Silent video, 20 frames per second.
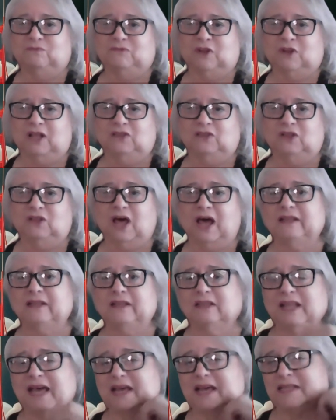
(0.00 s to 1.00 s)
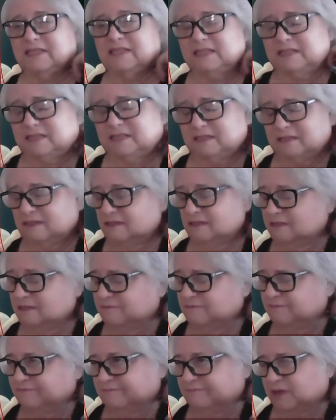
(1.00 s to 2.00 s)
a lot less
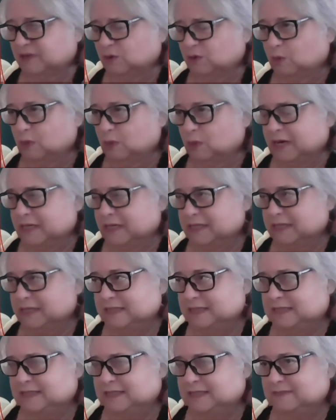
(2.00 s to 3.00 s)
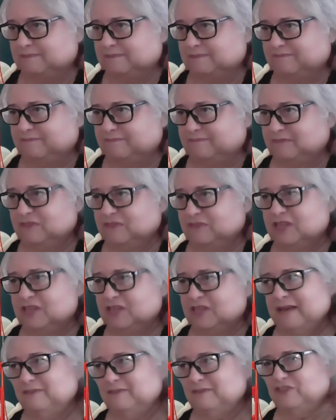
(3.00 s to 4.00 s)
was
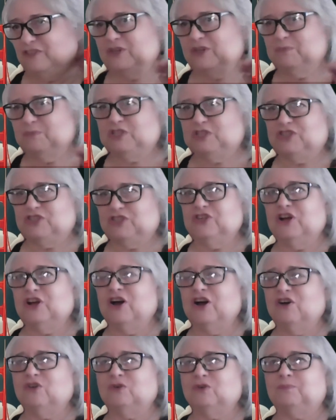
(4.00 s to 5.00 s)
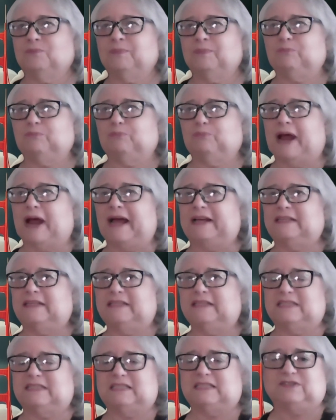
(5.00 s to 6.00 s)
not so much known, but
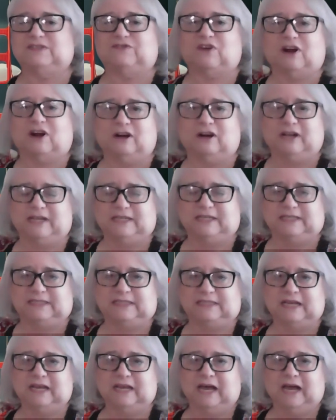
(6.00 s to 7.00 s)
practiced as far as